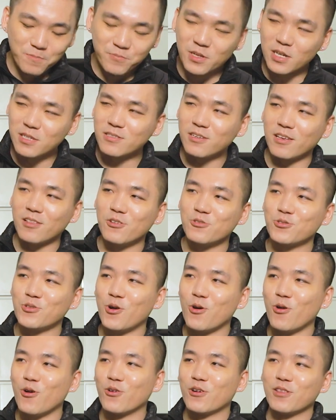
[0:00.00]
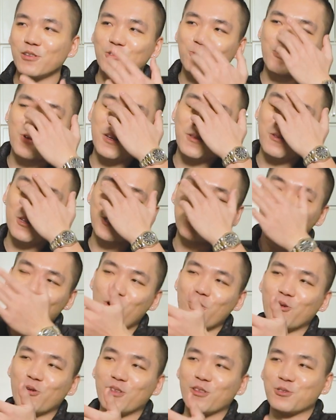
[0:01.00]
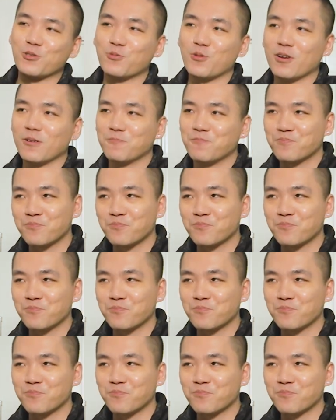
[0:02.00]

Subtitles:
Did I say there's no oak in this wine? There's no oak in this wine.